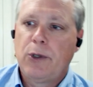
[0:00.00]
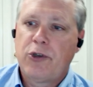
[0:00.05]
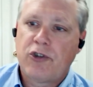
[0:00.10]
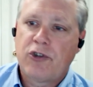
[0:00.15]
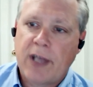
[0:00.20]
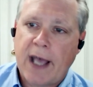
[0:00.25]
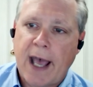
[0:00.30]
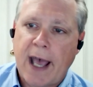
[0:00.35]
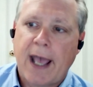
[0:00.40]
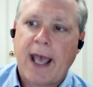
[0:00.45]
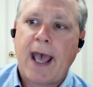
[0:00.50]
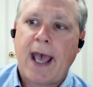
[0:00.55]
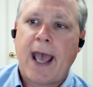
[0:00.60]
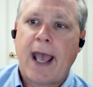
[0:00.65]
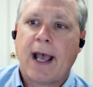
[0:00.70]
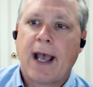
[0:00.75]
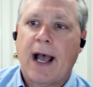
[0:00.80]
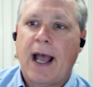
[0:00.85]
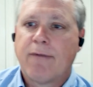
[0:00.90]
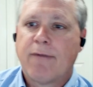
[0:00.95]
you say,
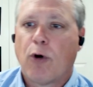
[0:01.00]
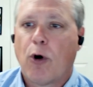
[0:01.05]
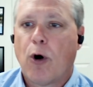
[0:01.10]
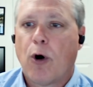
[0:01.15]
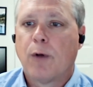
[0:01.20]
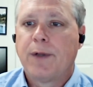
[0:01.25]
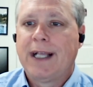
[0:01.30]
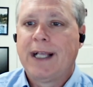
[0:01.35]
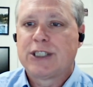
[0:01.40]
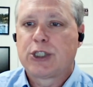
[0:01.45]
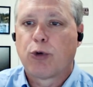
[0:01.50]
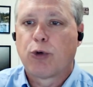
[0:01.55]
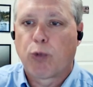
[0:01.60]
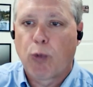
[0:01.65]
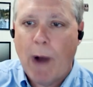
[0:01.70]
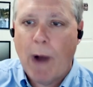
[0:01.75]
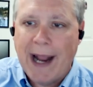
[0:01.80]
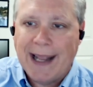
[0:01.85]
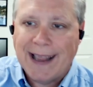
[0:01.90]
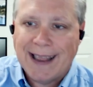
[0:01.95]
hey, I have all these
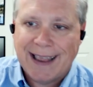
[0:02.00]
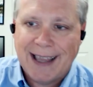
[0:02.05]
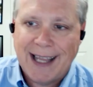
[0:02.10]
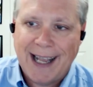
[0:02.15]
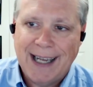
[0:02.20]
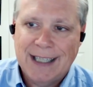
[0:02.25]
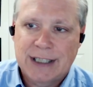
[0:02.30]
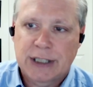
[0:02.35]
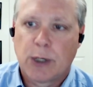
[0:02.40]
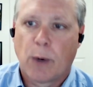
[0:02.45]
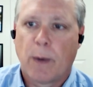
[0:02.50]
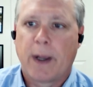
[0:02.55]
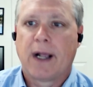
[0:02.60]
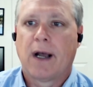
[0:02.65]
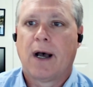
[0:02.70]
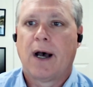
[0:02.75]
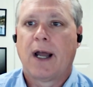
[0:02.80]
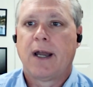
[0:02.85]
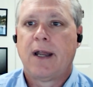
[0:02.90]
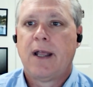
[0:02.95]
great things
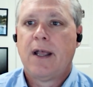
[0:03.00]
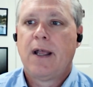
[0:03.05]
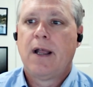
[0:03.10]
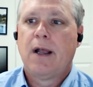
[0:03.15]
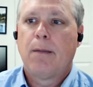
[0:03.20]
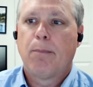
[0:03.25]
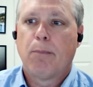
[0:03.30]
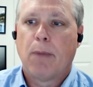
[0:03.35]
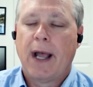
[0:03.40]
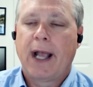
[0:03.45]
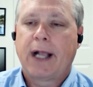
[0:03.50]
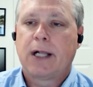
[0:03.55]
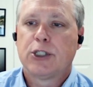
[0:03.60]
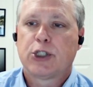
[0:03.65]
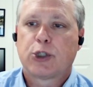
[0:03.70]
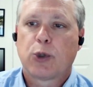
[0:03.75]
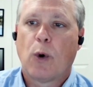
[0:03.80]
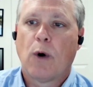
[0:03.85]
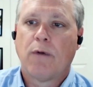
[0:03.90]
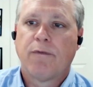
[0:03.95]
going on, my
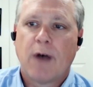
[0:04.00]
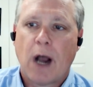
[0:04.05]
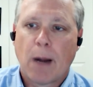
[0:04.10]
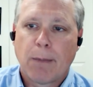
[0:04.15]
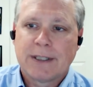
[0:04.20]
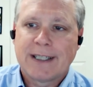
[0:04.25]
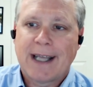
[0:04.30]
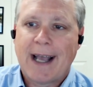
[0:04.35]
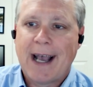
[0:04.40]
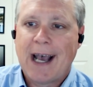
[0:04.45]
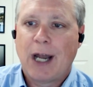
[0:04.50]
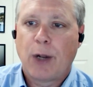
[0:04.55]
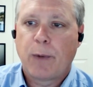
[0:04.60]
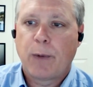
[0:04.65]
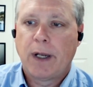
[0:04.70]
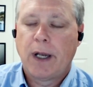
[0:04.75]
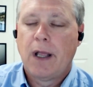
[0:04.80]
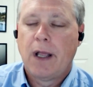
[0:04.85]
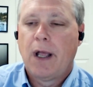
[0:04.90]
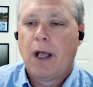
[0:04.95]
control environment is
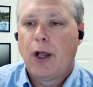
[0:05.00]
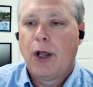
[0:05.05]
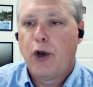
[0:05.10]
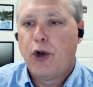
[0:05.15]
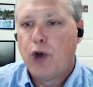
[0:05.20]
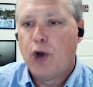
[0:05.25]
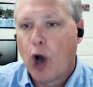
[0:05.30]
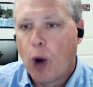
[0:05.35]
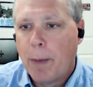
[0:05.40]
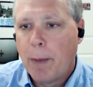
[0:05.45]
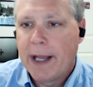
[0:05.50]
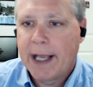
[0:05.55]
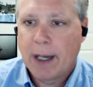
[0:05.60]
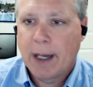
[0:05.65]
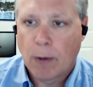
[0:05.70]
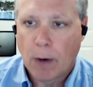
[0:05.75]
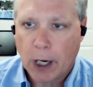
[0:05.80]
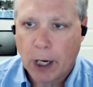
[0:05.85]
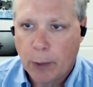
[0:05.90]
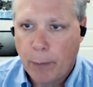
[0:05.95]
adequate, nobody
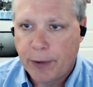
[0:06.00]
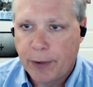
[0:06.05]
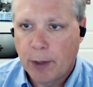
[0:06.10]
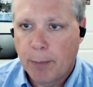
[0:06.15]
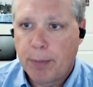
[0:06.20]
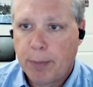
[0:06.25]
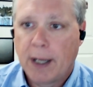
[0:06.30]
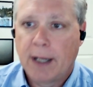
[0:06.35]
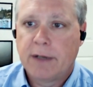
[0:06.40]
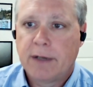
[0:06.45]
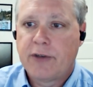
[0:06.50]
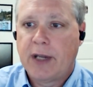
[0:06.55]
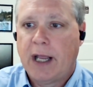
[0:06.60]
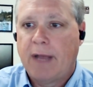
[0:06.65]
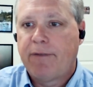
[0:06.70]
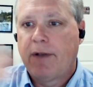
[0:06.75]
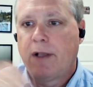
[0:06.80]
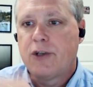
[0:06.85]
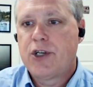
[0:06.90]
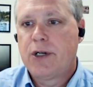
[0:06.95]
can argue with you. But
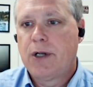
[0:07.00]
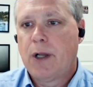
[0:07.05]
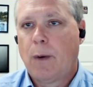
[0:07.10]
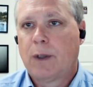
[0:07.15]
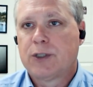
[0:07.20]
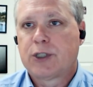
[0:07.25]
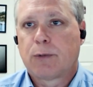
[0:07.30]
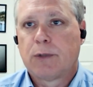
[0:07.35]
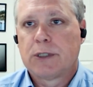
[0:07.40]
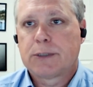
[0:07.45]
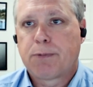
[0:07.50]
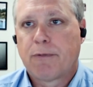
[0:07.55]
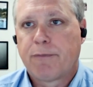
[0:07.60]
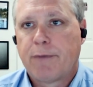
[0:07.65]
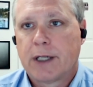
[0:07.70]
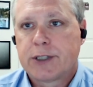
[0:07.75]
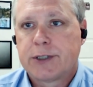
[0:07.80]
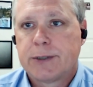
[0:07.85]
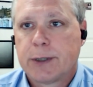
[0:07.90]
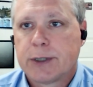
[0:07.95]
Jeff, as you know, as a risk
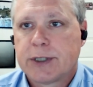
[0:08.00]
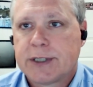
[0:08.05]
professional